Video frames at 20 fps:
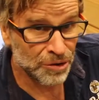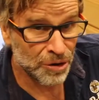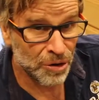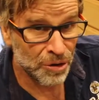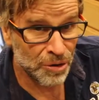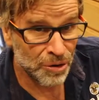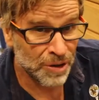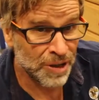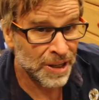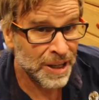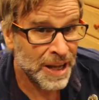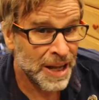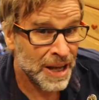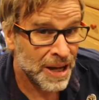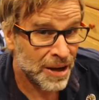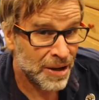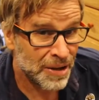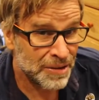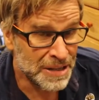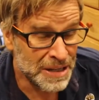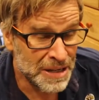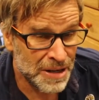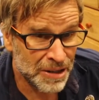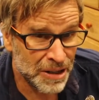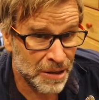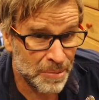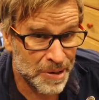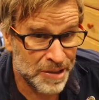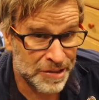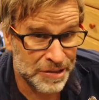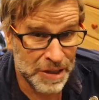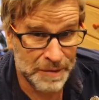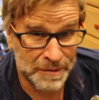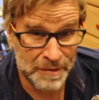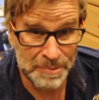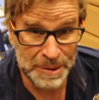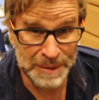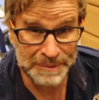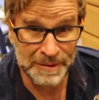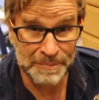in all, I think I got myself
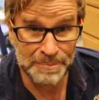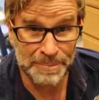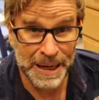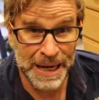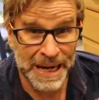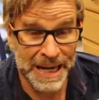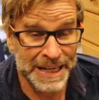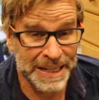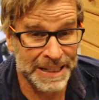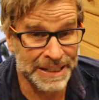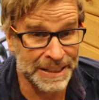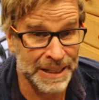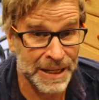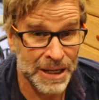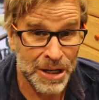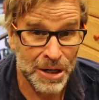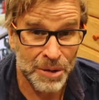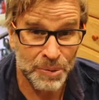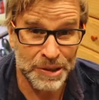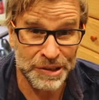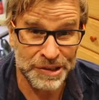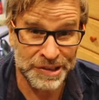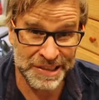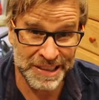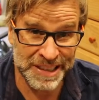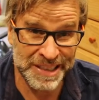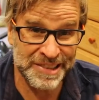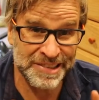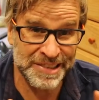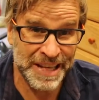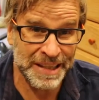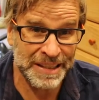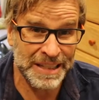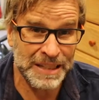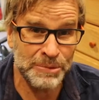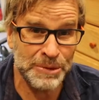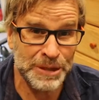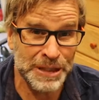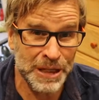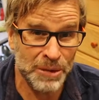a bit of a bargain, which is
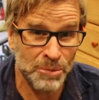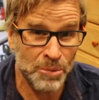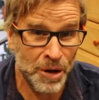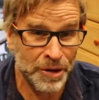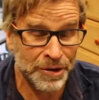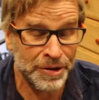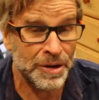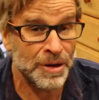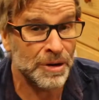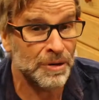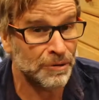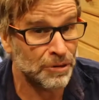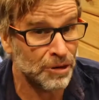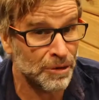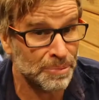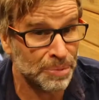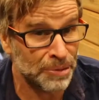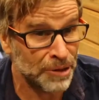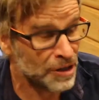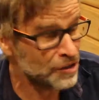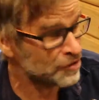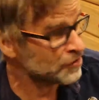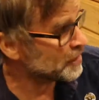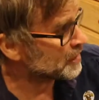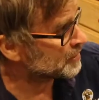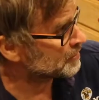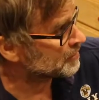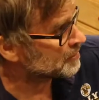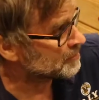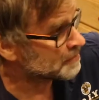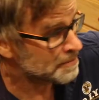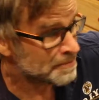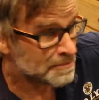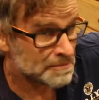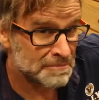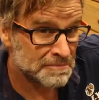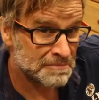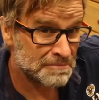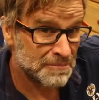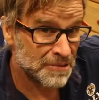exactly what you want for a project
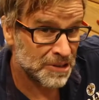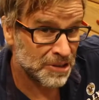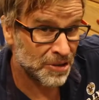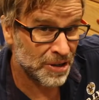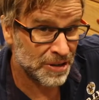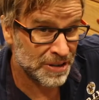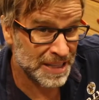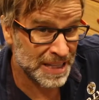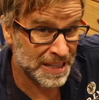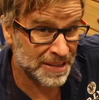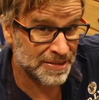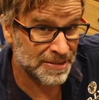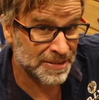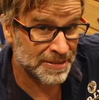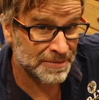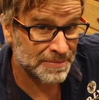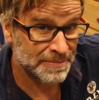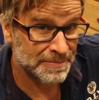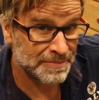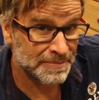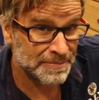like this.